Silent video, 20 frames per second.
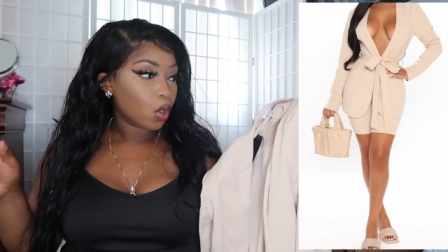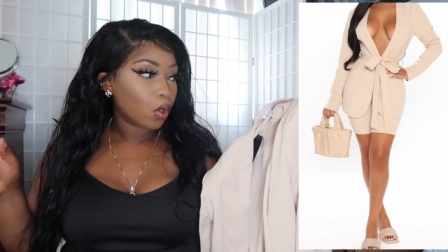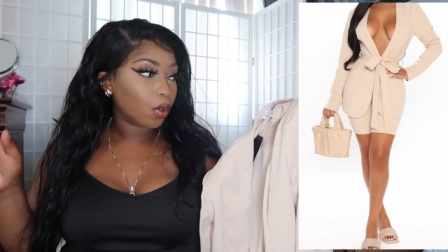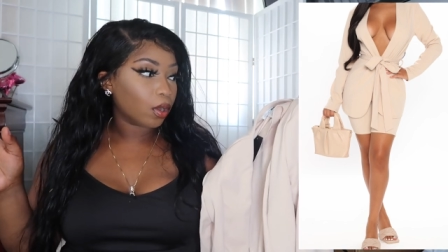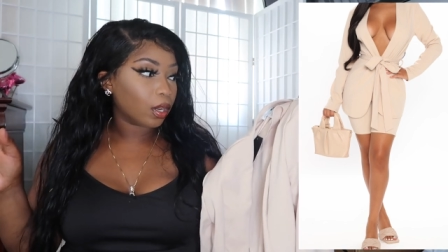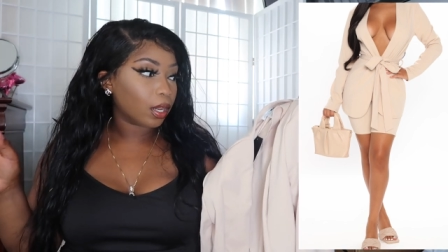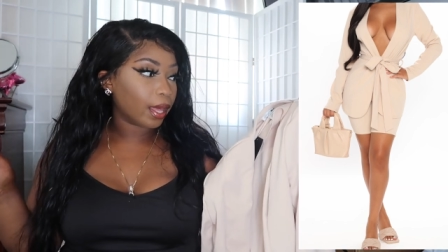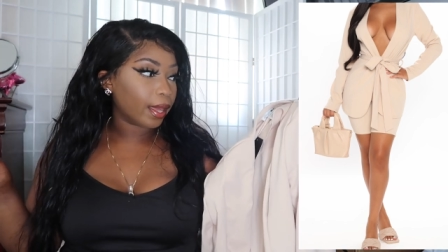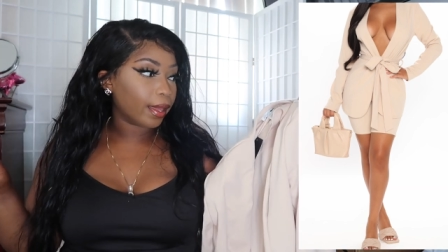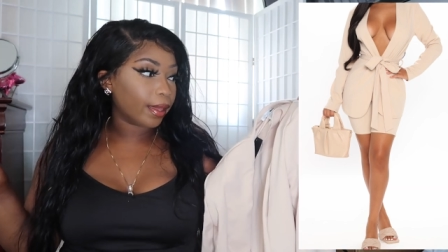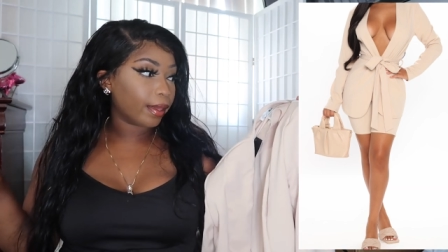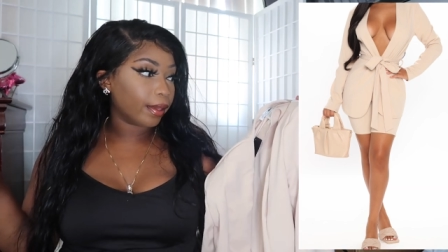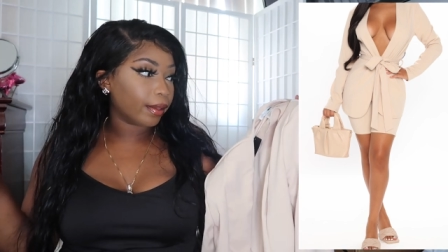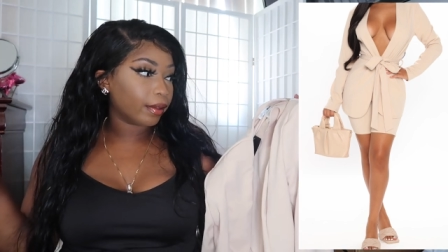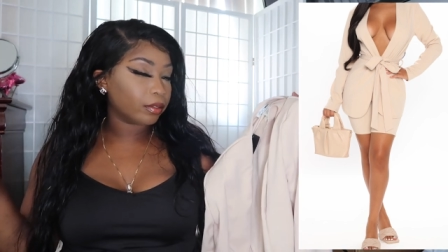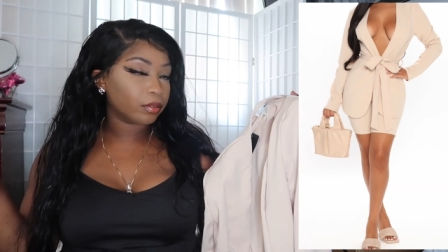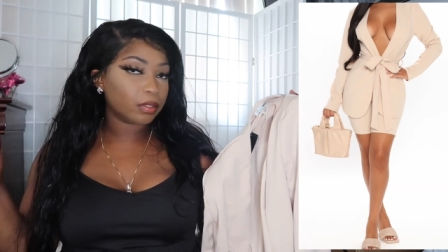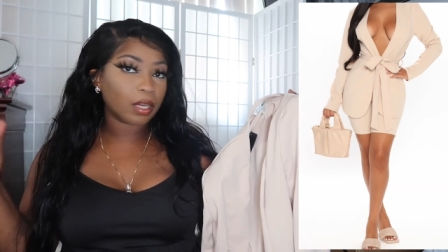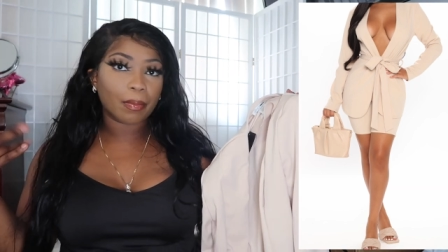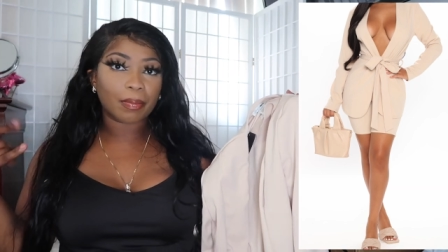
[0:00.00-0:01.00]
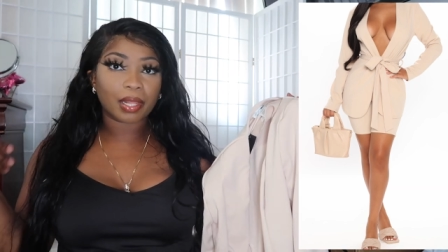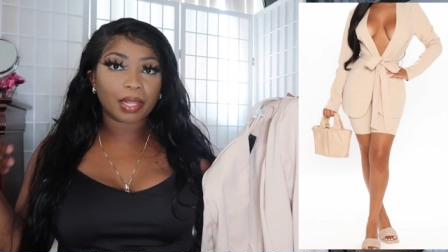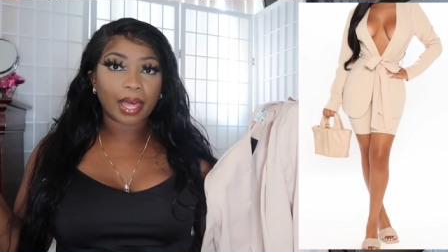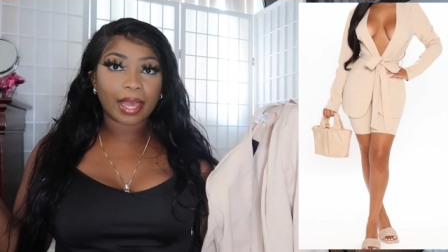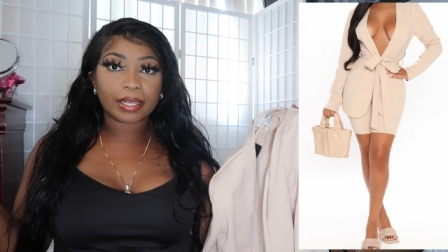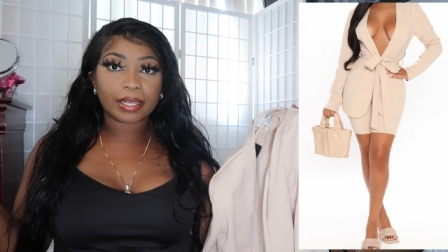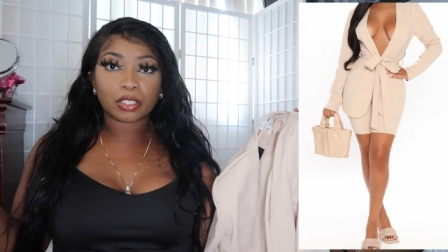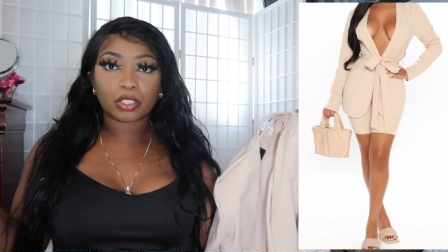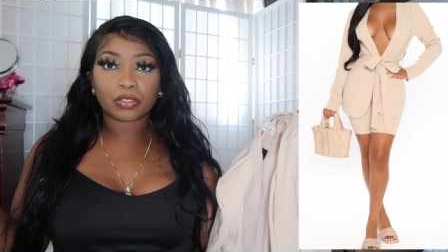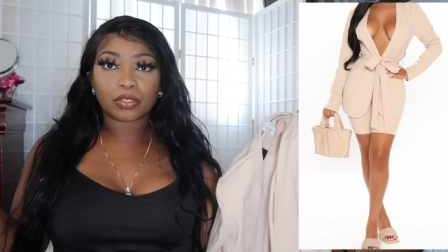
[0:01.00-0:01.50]
or like a
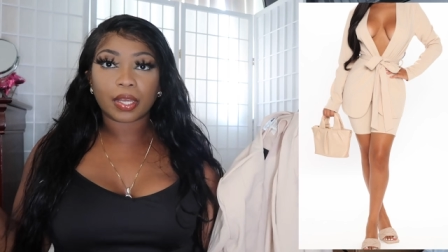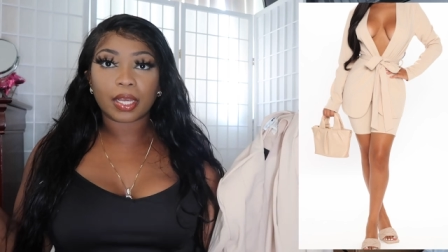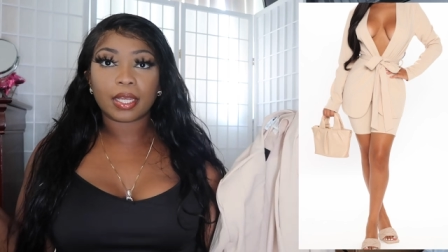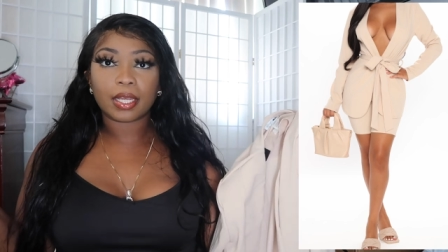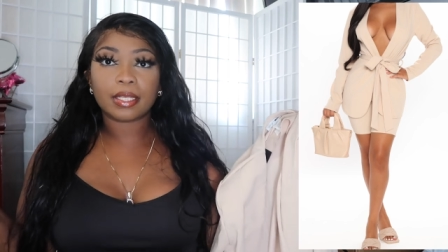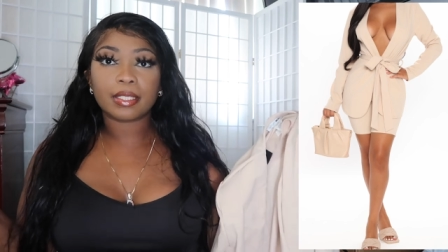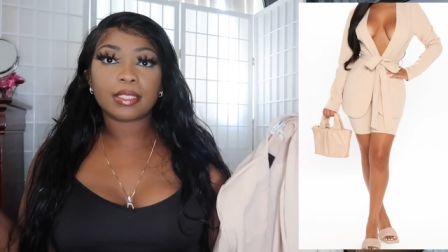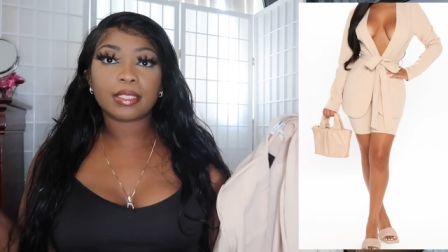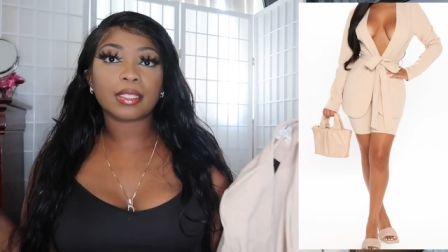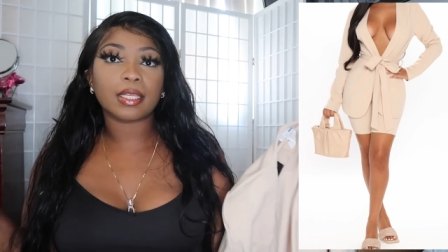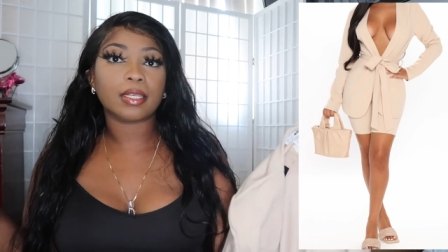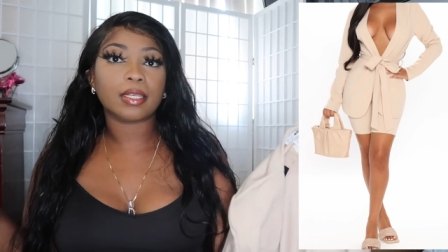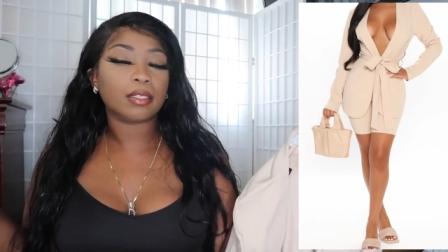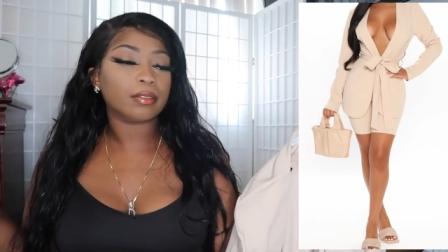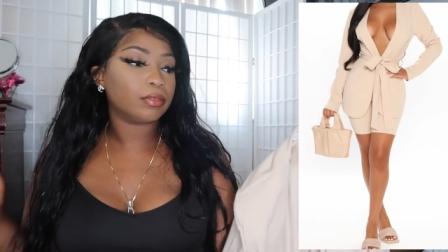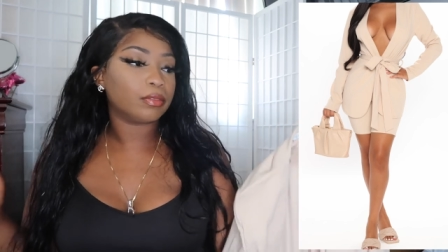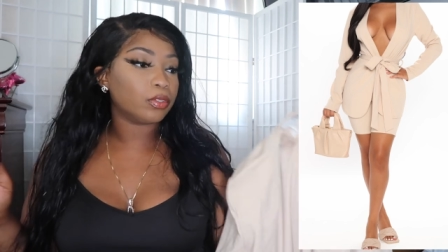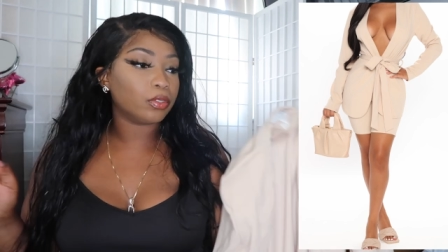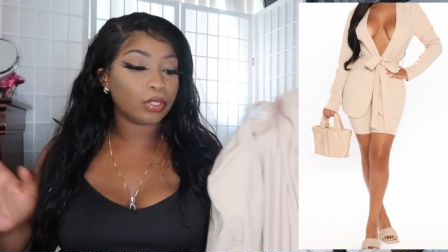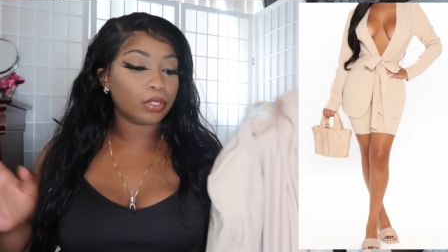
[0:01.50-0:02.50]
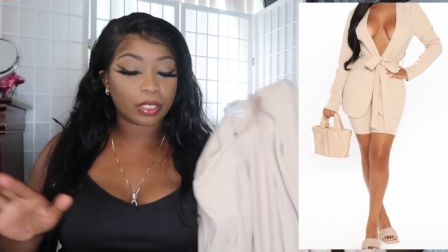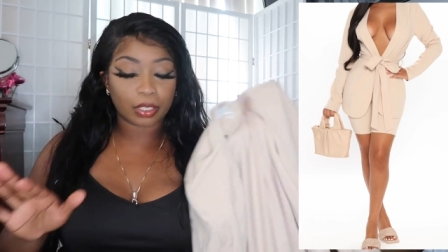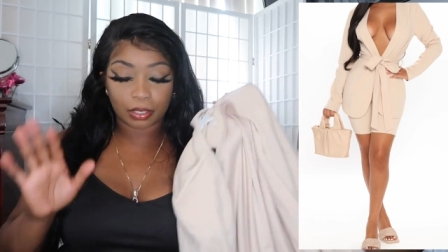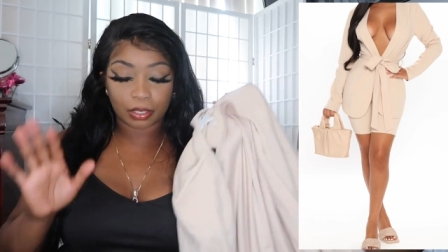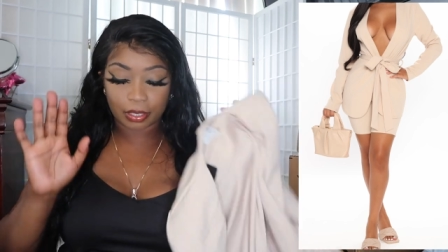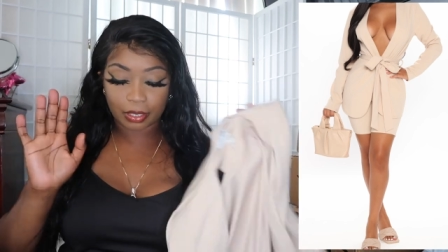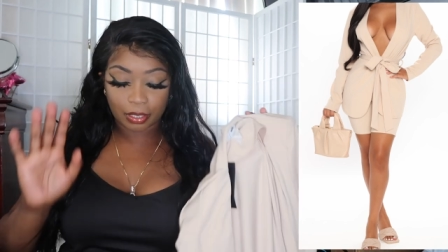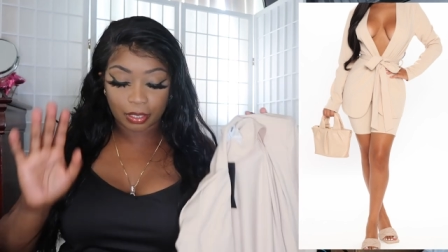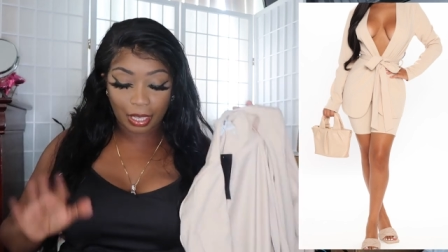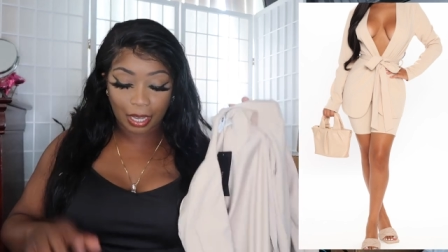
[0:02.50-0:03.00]
black dress and you
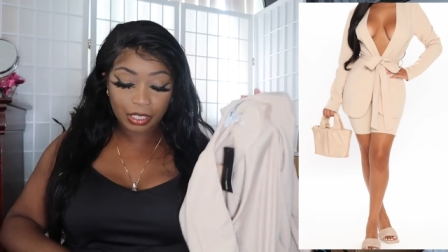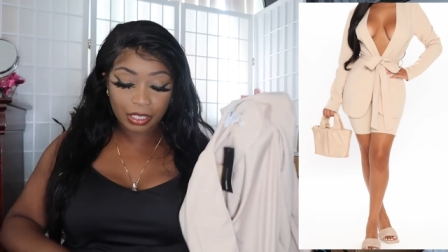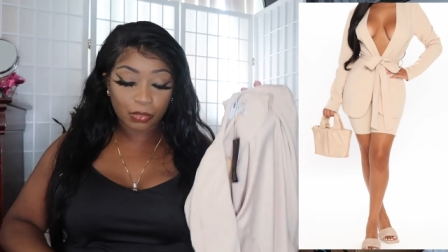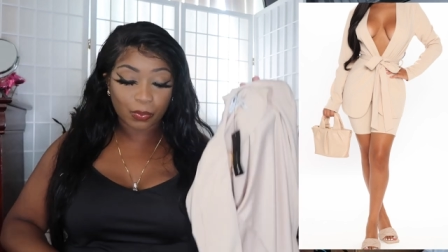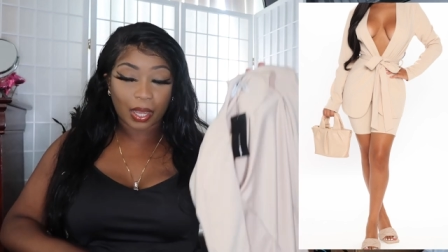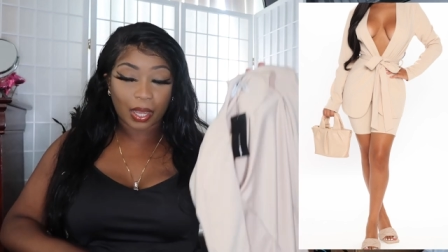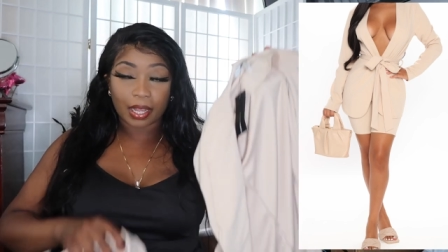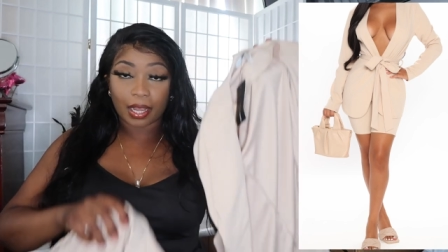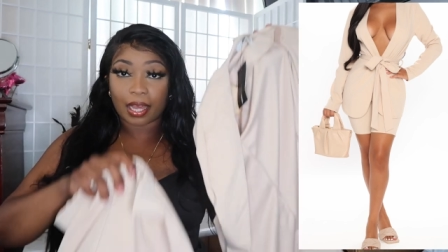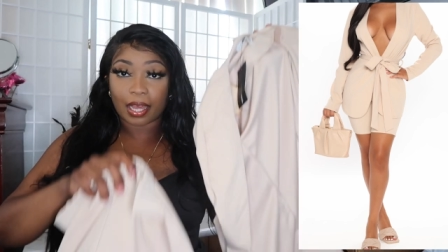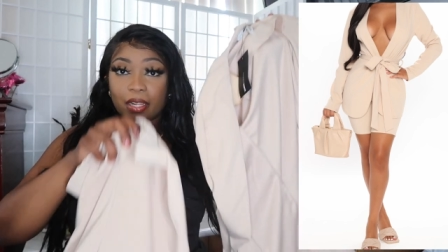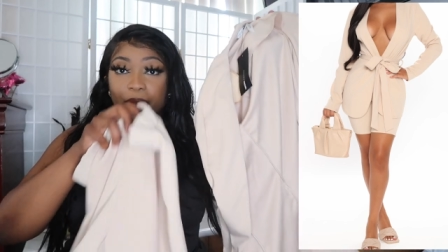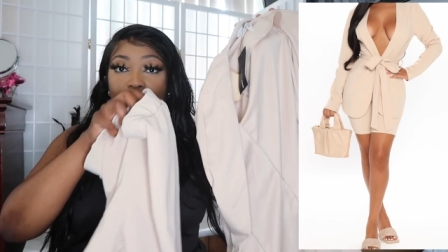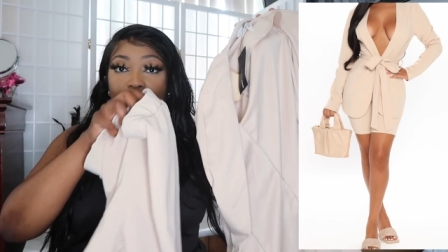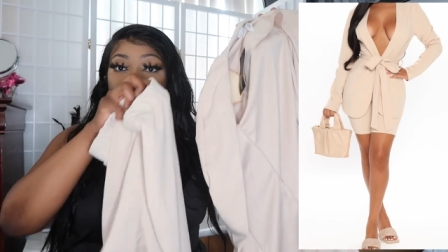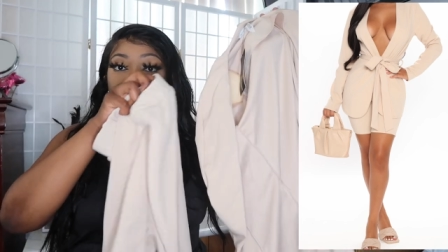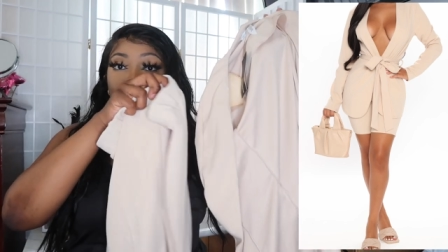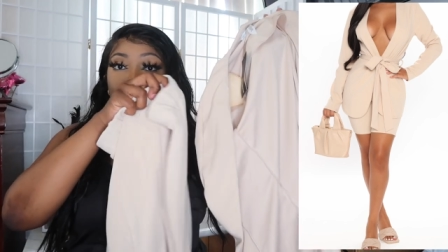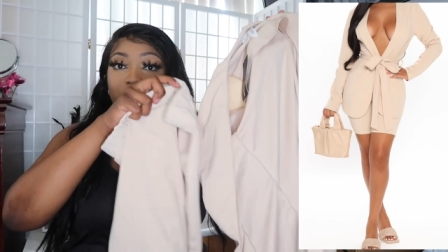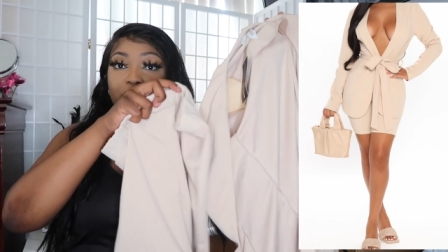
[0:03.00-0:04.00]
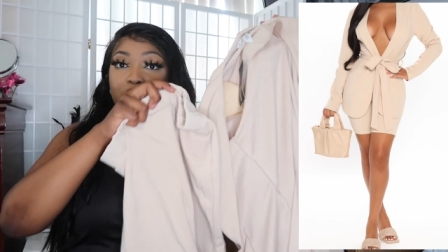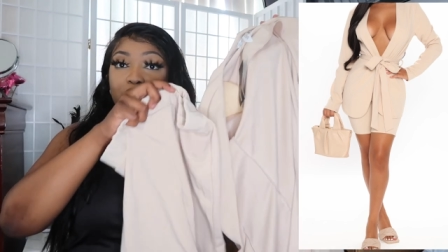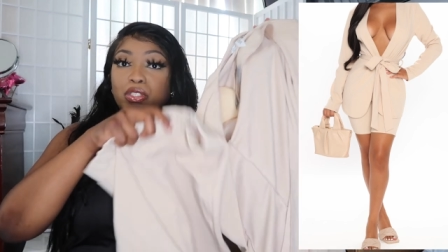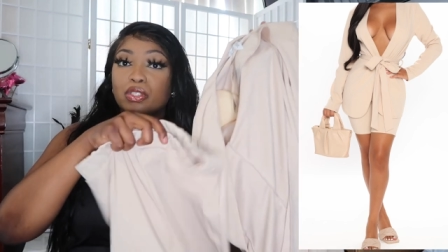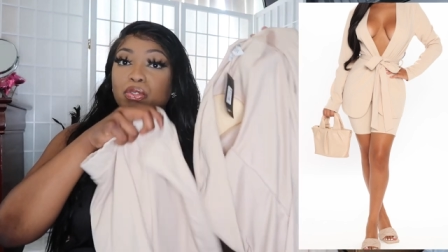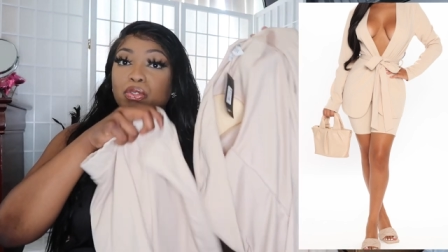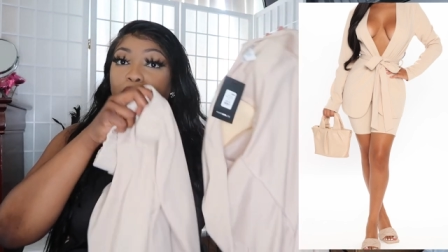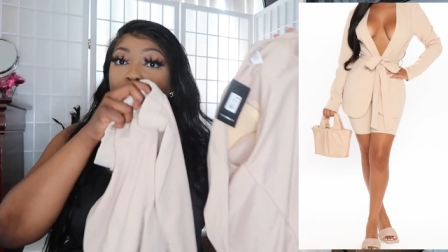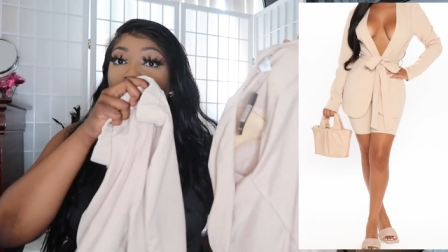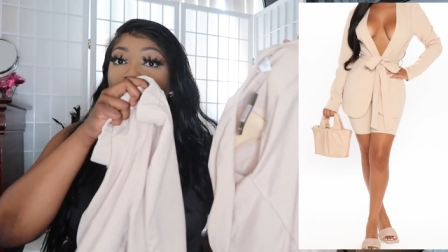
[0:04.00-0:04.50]
can that's why I got it because you can
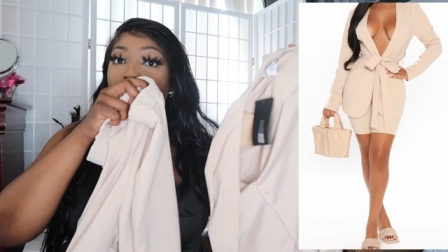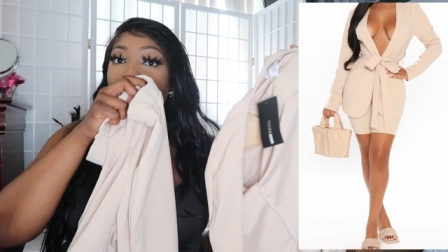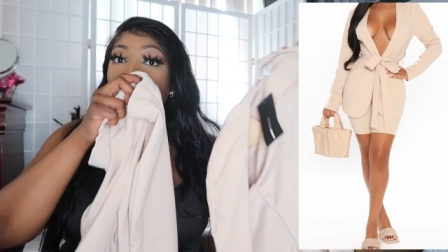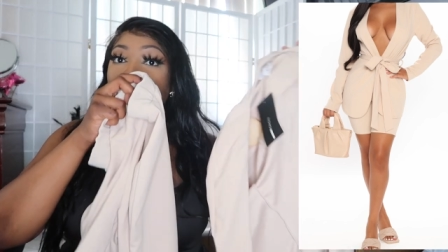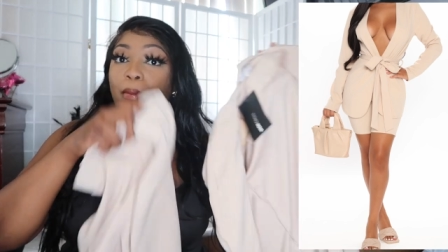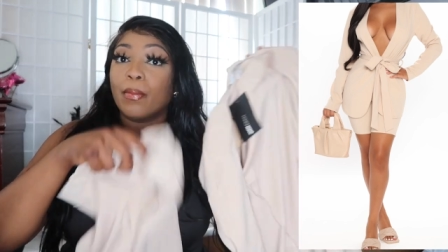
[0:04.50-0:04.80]
do